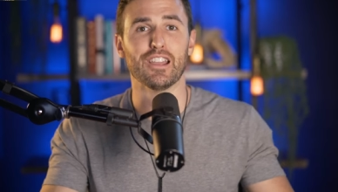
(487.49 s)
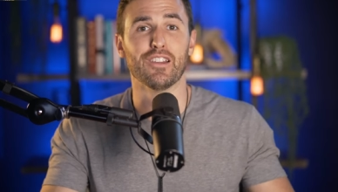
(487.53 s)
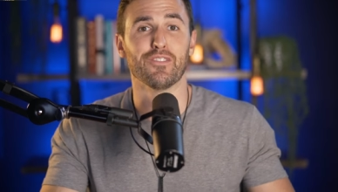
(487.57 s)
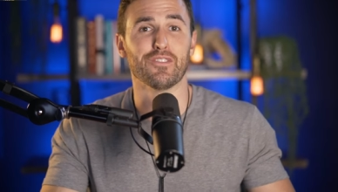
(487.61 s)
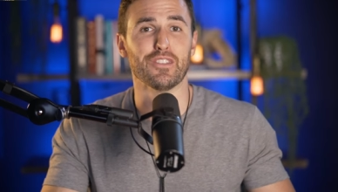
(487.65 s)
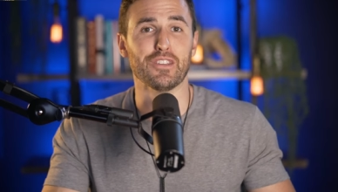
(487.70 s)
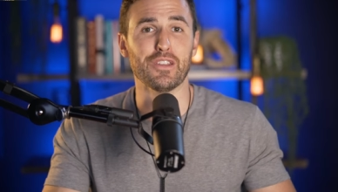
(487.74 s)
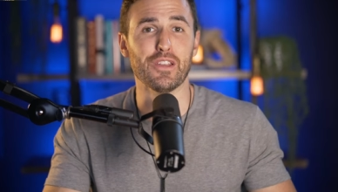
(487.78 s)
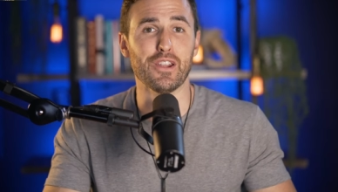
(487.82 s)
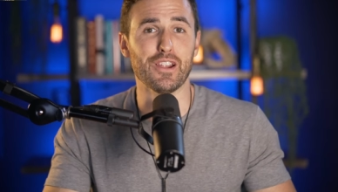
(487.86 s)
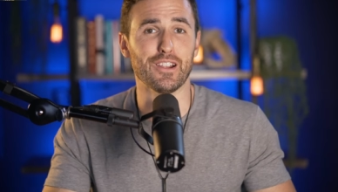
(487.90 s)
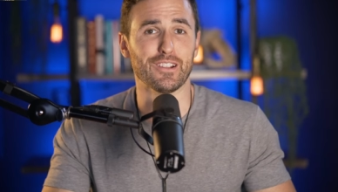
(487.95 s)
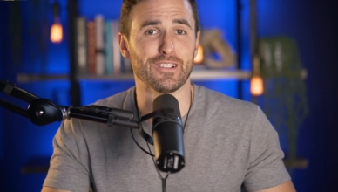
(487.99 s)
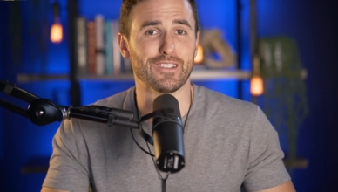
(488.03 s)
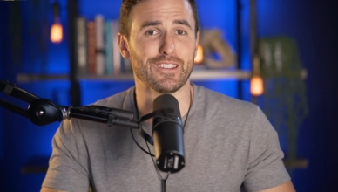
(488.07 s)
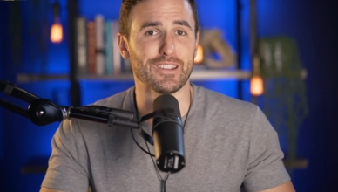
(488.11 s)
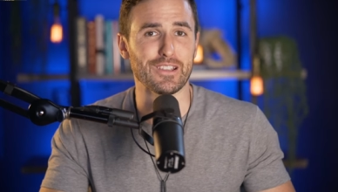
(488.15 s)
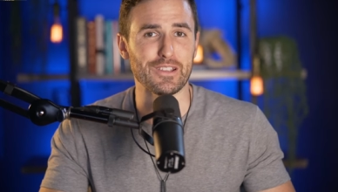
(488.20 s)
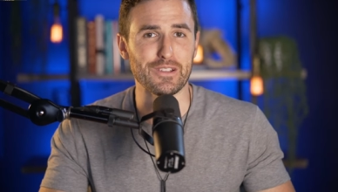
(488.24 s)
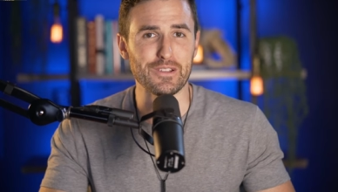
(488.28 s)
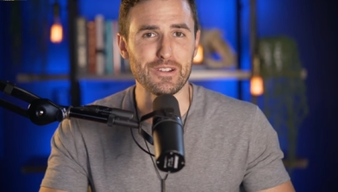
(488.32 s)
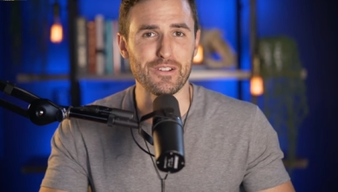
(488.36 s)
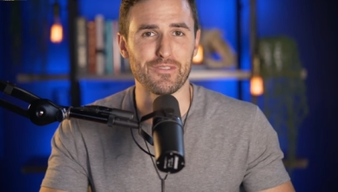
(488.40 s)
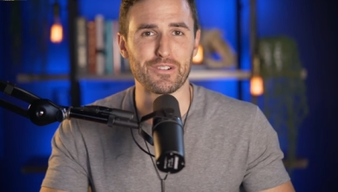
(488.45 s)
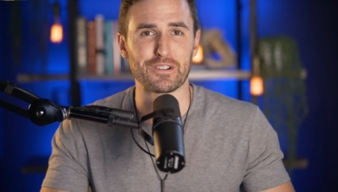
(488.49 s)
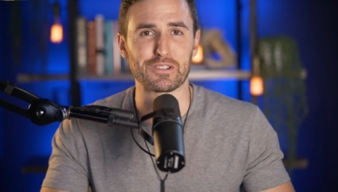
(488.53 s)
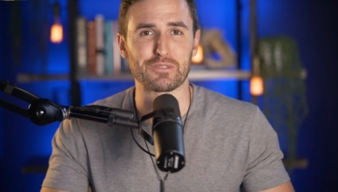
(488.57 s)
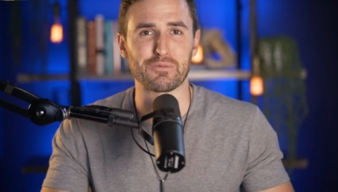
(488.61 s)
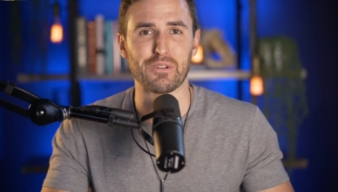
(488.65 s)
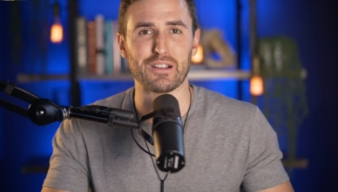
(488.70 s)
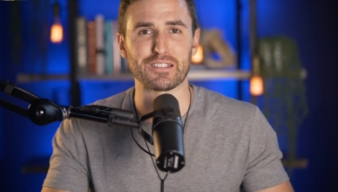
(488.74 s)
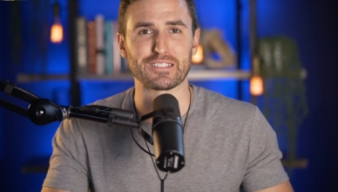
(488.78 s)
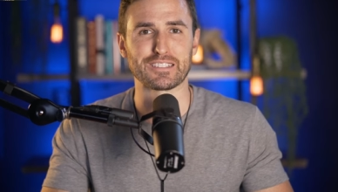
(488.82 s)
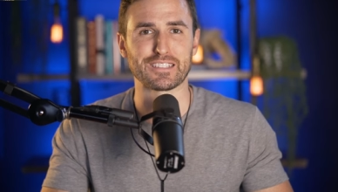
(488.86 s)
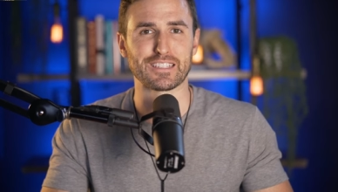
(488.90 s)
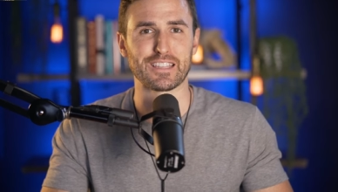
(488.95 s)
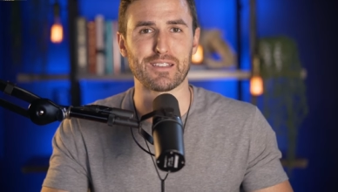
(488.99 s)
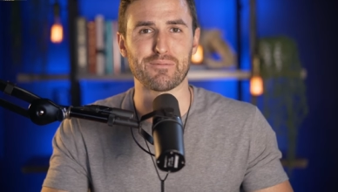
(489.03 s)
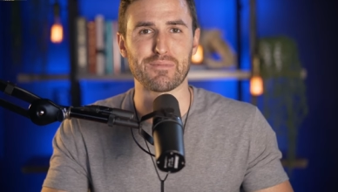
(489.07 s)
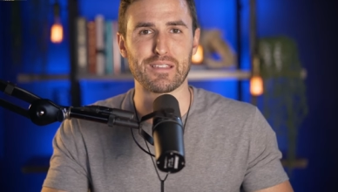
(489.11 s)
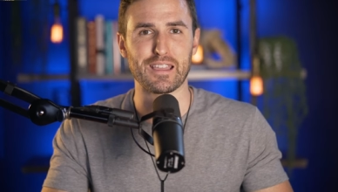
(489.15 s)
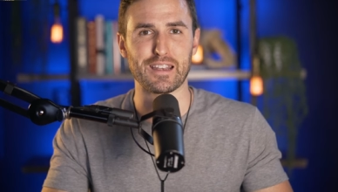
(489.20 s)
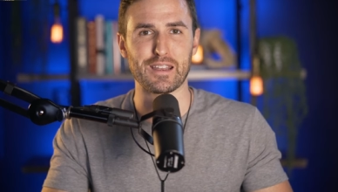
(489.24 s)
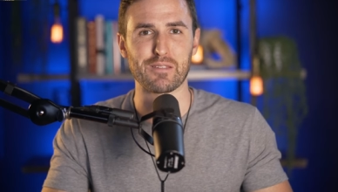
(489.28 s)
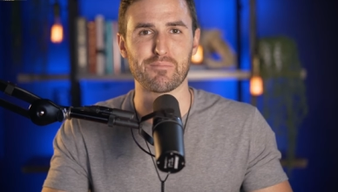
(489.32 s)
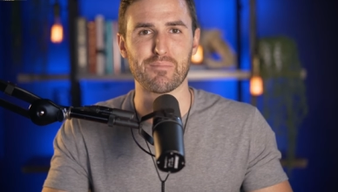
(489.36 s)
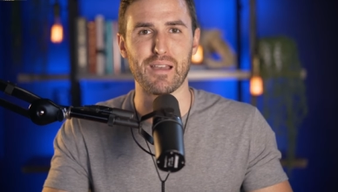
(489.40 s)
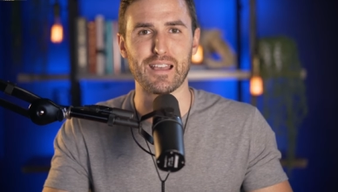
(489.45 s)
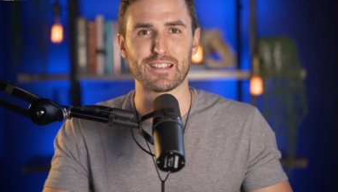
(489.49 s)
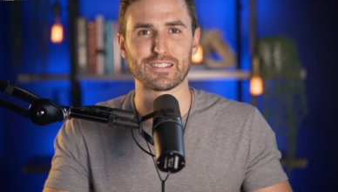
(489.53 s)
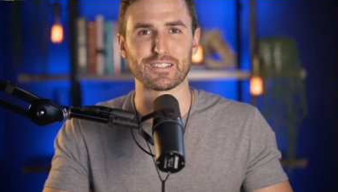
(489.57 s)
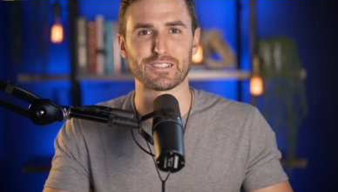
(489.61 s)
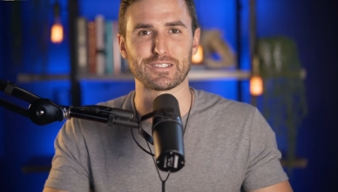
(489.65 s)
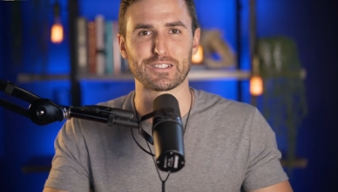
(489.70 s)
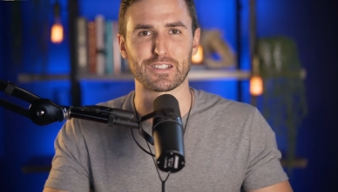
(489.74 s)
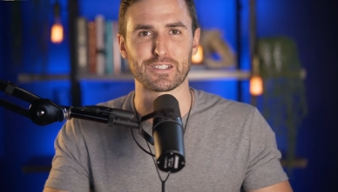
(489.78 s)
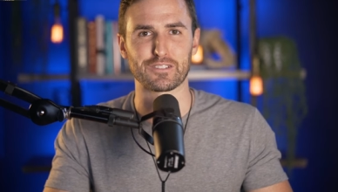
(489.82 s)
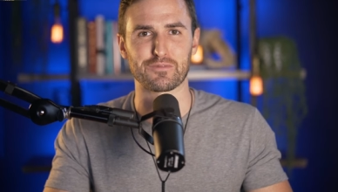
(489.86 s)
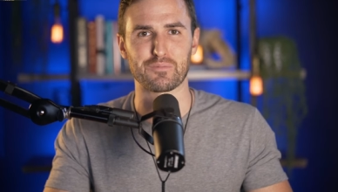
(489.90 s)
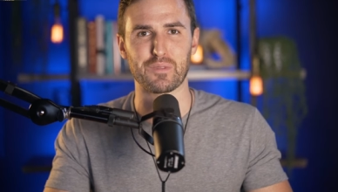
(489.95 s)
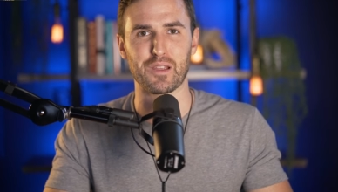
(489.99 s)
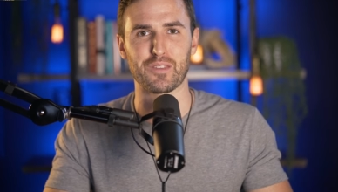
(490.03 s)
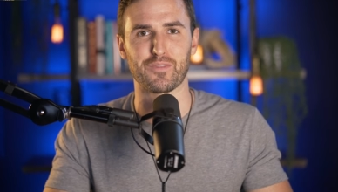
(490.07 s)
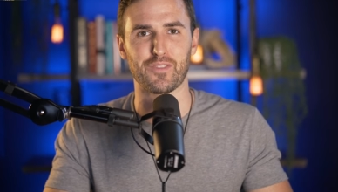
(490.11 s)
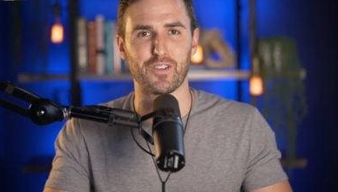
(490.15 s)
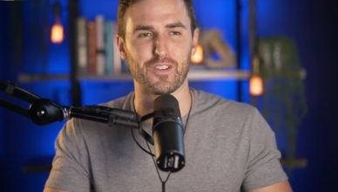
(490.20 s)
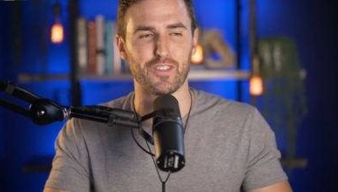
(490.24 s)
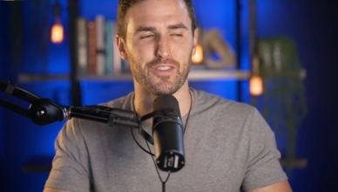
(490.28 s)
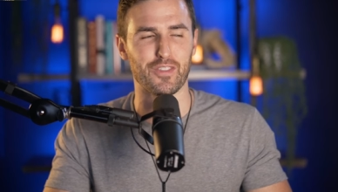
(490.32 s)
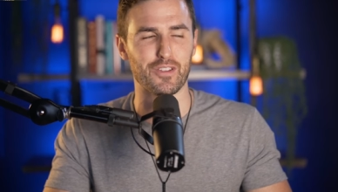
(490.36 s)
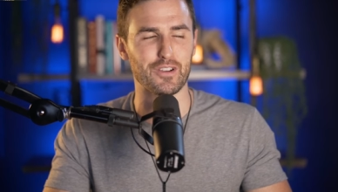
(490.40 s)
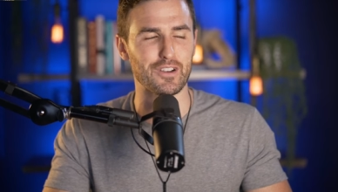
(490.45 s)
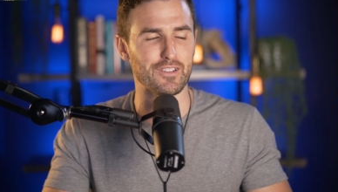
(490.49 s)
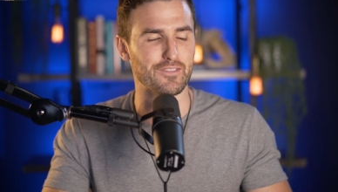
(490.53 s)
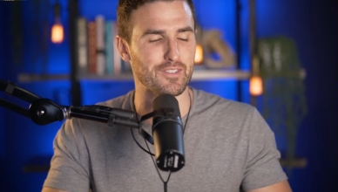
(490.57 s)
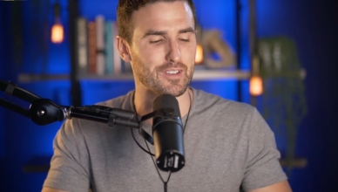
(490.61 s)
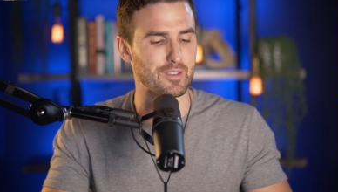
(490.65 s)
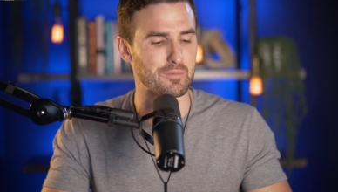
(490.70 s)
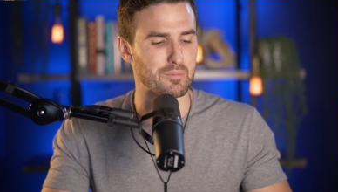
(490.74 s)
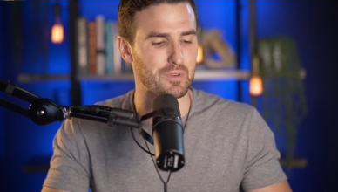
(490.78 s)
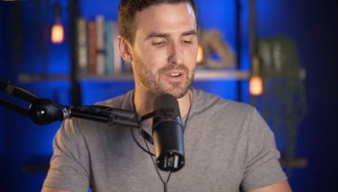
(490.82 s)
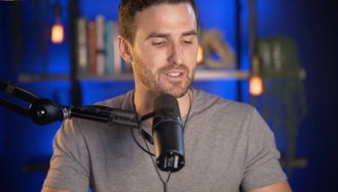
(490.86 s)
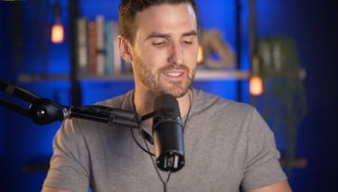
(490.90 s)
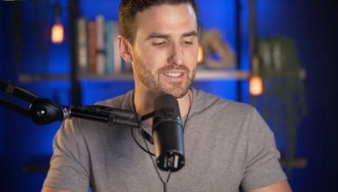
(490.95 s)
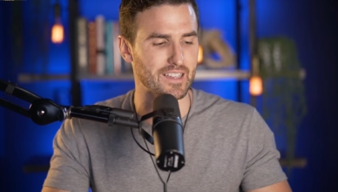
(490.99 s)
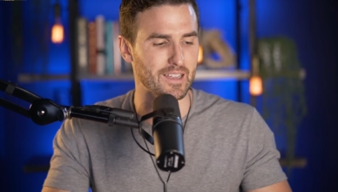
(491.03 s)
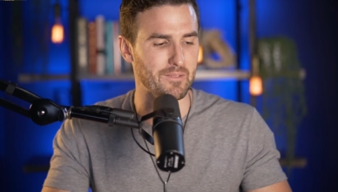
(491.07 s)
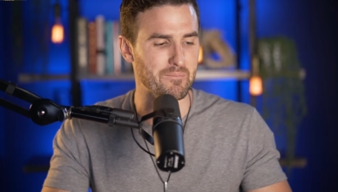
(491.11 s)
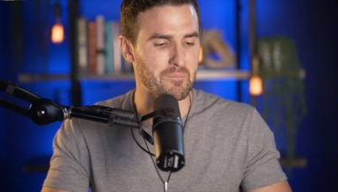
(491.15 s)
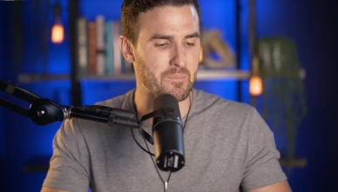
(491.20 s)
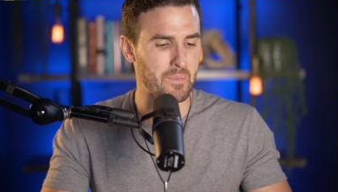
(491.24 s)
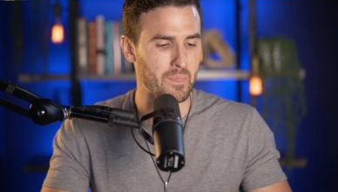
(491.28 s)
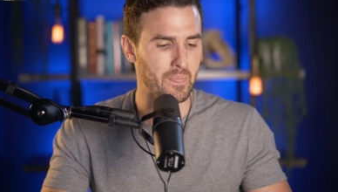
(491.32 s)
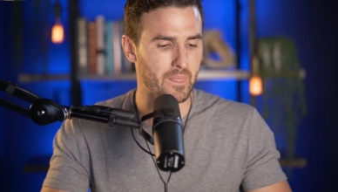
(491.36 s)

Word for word: if the, the universe wants to give me any messages for my 35th birthday.